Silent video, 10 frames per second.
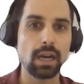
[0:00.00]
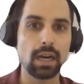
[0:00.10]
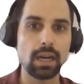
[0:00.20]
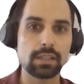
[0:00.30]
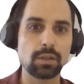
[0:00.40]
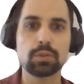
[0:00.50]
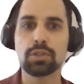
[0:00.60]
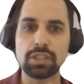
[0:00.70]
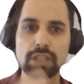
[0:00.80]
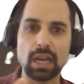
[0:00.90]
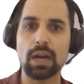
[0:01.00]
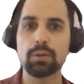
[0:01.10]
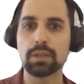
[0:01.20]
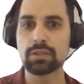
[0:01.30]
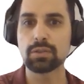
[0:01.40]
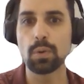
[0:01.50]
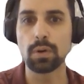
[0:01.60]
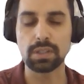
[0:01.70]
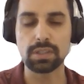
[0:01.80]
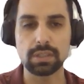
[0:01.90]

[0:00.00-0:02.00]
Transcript: so you see how this works